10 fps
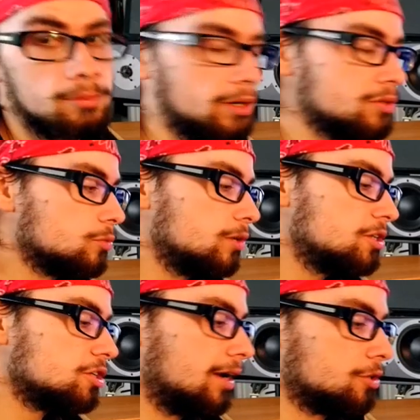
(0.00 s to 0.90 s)
Mouse
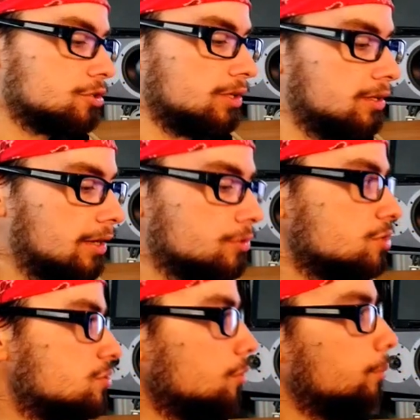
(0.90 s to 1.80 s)
region actually allows
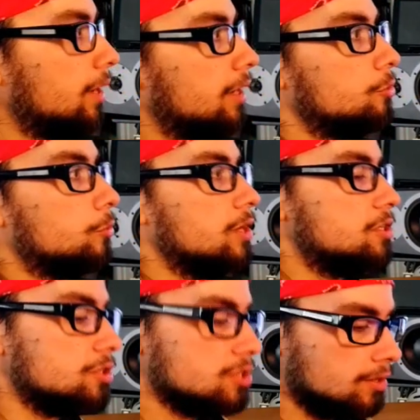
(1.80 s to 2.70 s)
you to bind
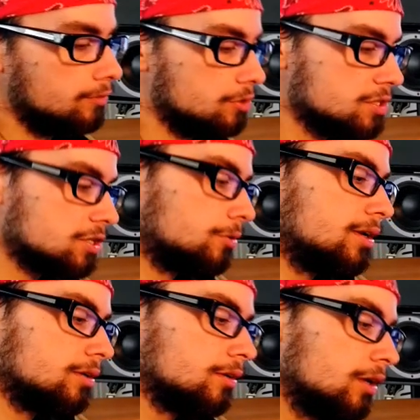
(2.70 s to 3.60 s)
regions of your
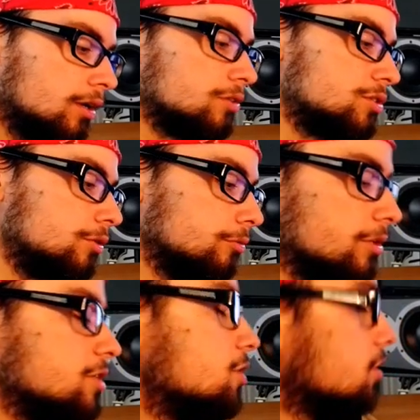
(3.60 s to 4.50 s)
screen to
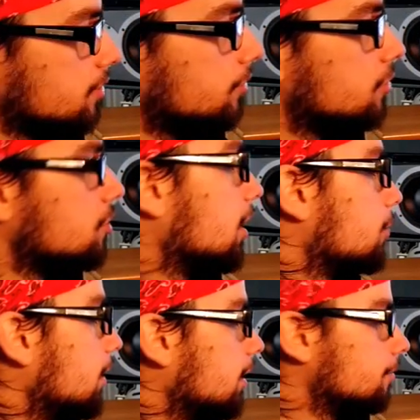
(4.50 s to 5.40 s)
regions of the
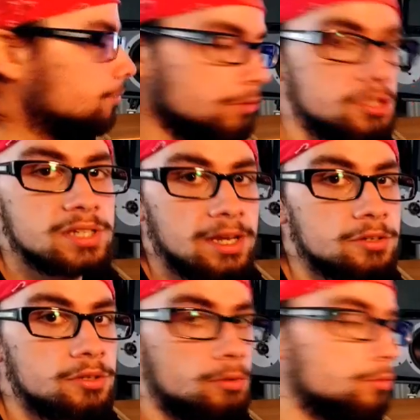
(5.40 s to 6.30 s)
trackpad, which is
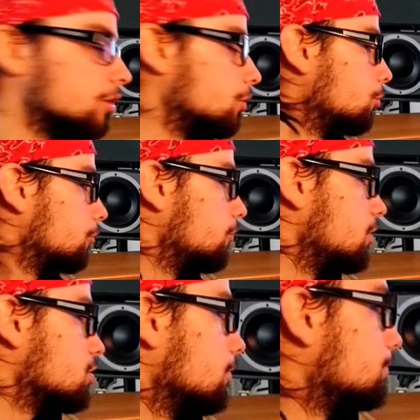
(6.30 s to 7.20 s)
actually a really cool
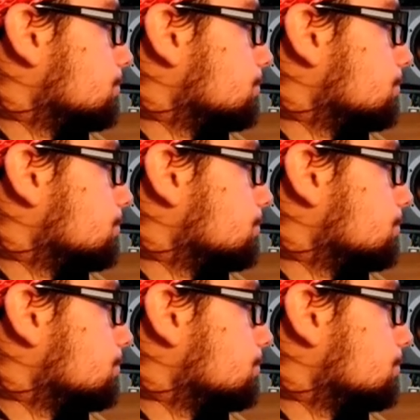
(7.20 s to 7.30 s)
feature.